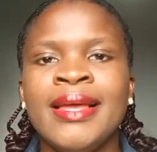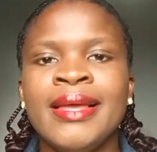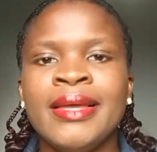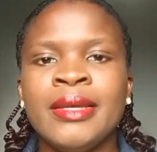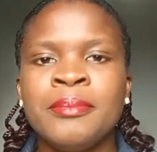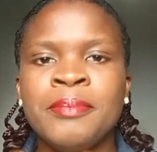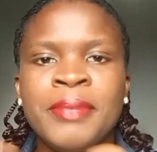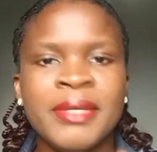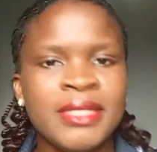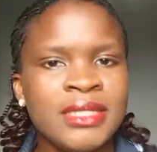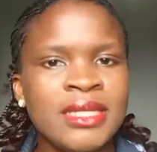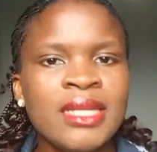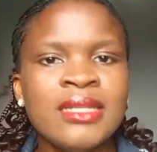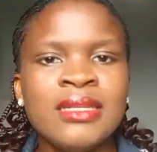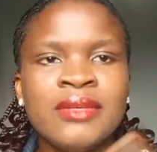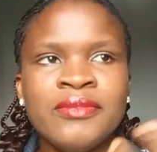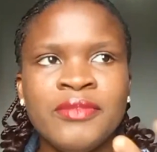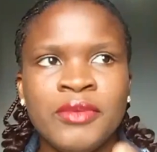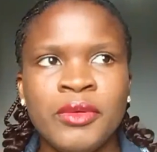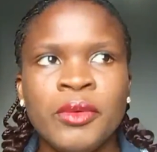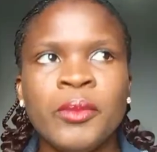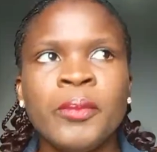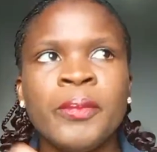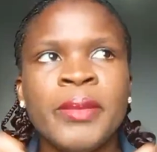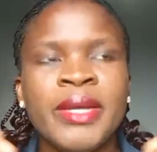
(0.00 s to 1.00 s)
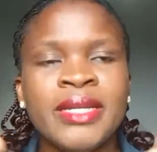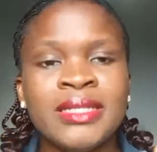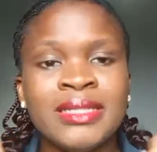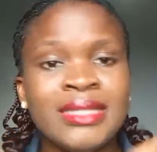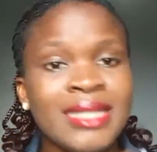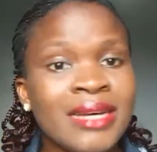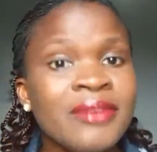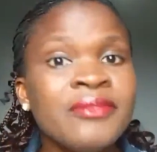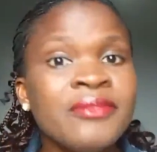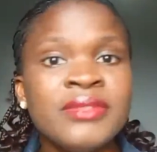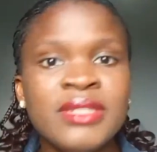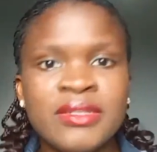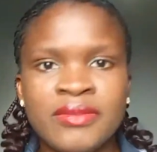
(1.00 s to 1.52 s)
personal development,
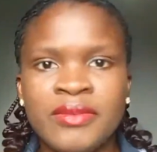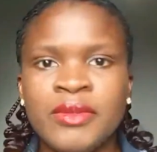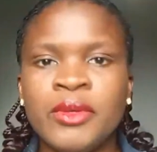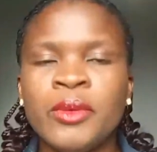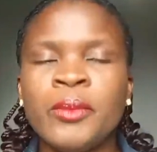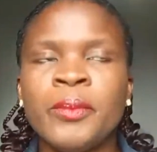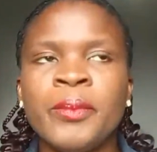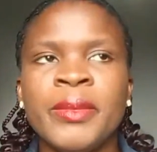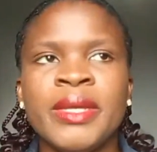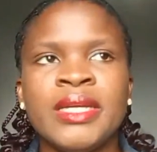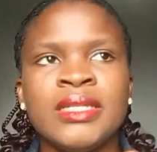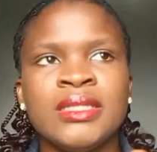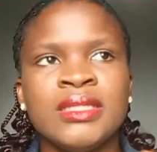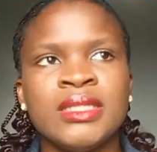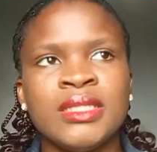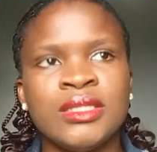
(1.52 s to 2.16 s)
self-development